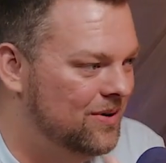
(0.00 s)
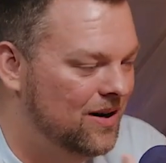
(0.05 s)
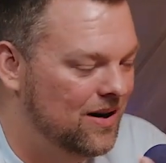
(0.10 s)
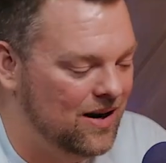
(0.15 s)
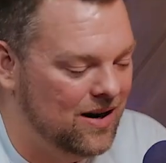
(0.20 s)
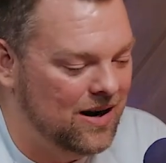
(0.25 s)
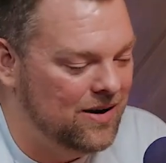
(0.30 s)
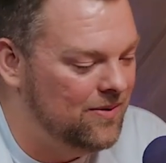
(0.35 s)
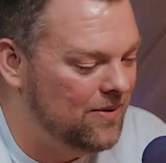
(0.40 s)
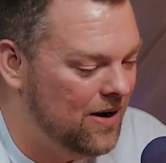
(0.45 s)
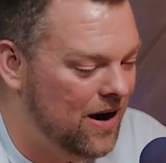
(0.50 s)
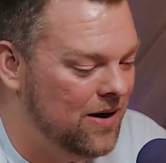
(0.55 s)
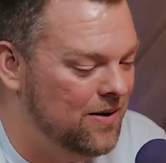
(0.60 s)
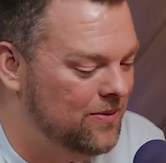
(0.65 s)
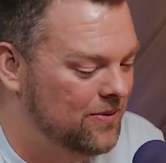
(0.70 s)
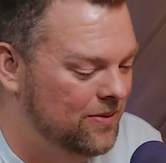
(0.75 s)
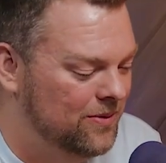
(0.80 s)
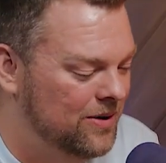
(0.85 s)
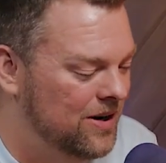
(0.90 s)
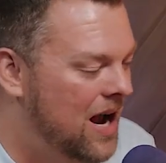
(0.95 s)
I've
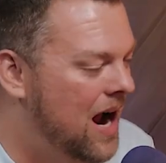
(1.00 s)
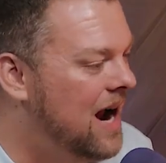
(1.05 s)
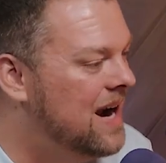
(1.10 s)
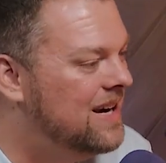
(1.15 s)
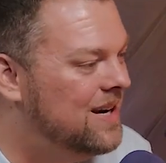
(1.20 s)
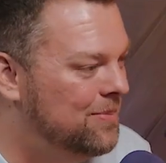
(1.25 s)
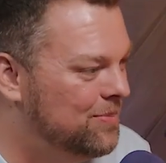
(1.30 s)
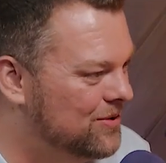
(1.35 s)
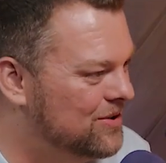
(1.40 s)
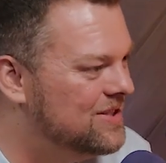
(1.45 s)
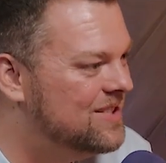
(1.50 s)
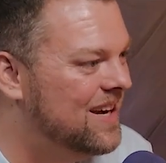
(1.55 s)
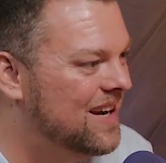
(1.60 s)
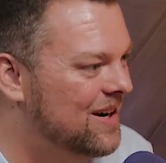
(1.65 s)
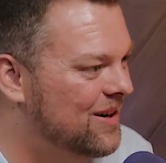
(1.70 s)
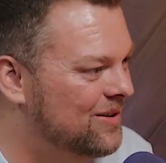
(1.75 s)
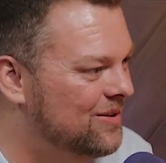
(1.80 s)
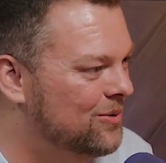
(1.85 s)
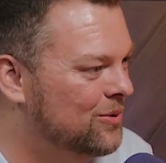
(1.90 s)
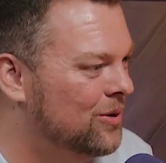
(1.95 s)

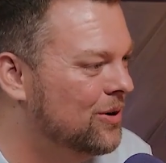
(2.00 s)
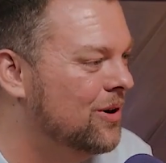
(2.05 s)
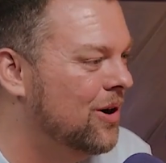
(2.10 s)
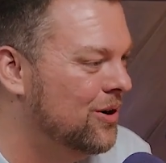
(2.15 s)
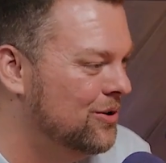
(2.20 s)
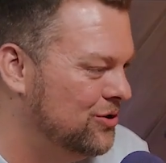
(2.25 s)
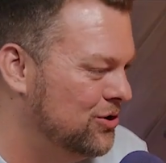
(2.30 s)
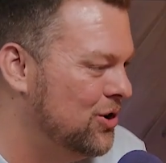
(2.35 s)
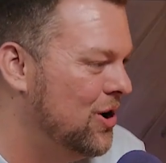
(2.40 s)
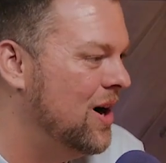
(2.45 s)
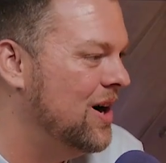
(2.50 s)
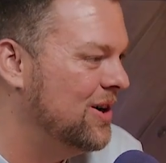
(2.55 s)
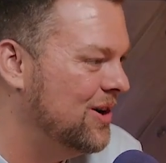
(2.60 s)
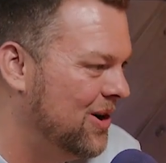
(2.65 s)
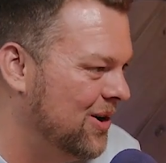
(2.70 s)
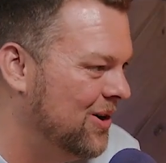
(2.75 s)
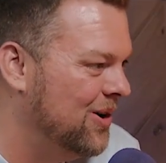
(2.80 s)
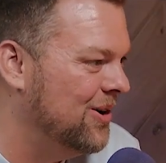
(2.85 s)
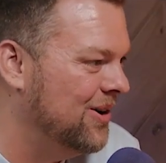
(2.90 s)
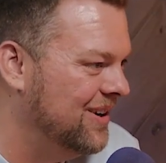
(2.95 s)
90% are trying
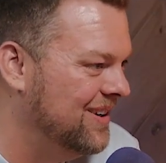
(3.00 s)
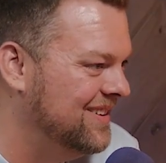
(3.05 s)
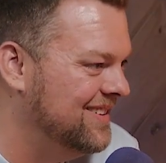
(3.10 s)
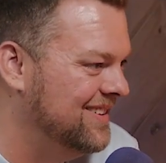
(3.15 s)
our hardest,